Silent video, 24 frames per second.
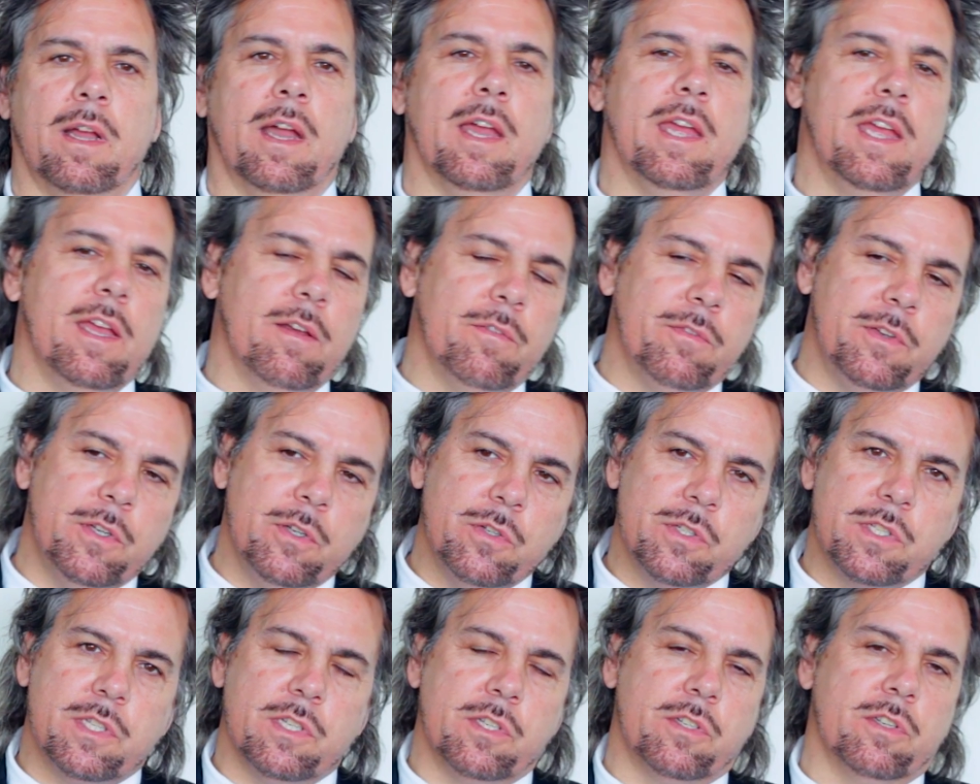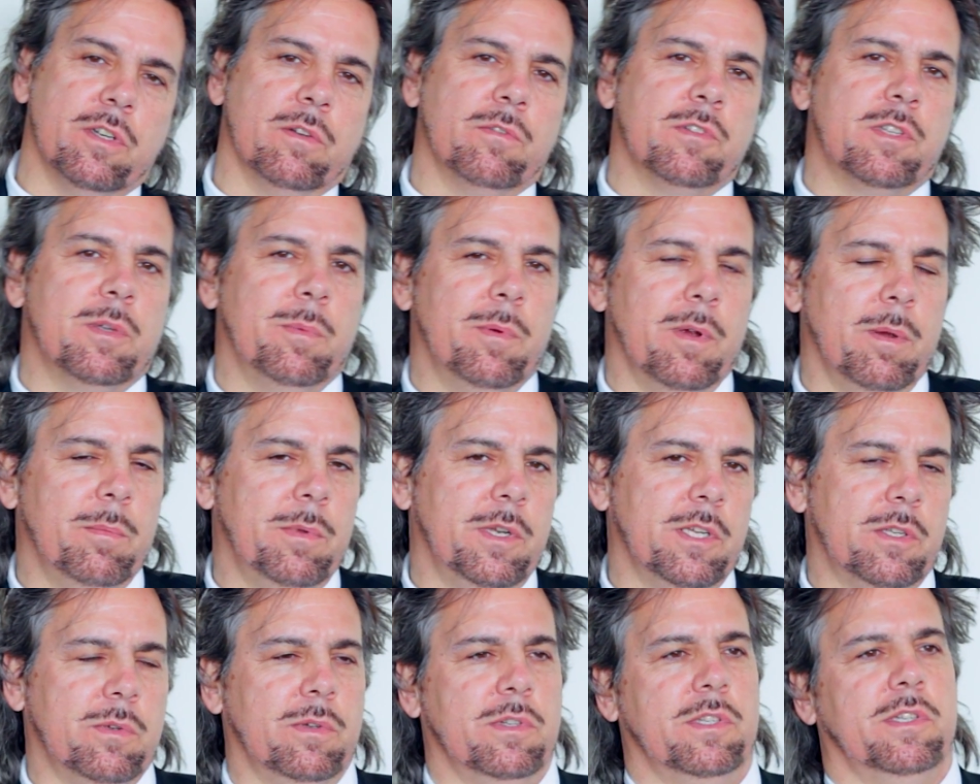I have used the service
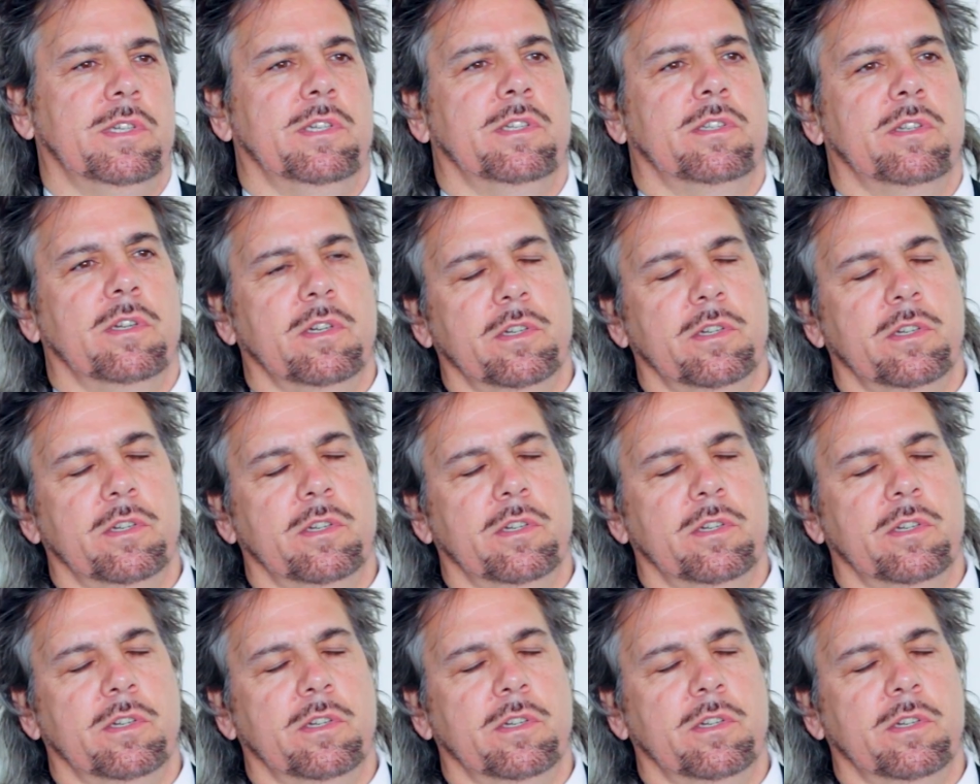department at Twin Cities